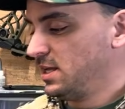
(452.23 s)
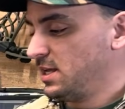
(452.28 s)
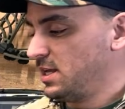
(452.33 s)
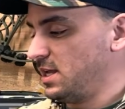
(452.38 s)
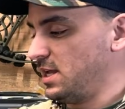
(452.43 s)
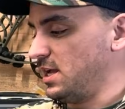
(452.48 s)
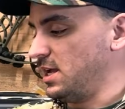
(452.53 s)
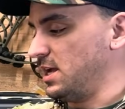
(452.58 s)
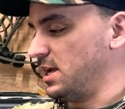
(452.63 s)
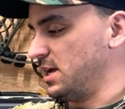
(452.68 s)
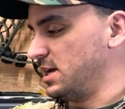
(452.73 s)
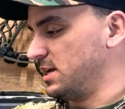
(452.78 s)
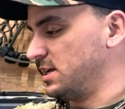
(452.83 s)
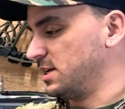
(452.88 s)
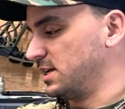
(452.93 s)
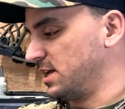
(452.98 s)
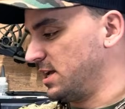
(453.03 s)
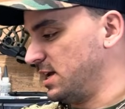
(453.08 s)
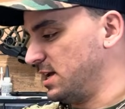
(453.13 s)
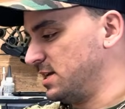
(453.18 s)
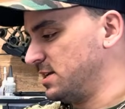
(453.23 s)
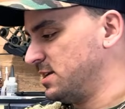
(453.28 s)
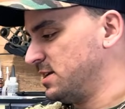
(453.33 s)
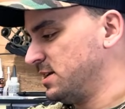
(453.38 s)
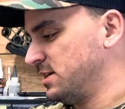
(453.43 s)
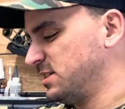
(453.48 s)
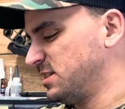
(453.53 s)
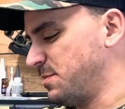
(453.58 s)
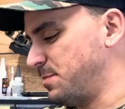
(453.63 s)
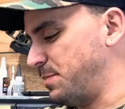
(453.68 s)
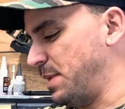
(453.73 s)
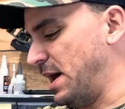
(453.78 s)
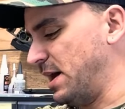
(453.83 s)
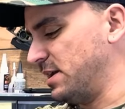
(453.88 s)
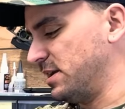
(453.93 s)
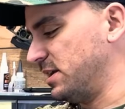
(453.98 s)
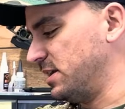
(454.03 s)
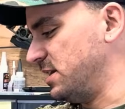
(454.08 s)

And again, it's about a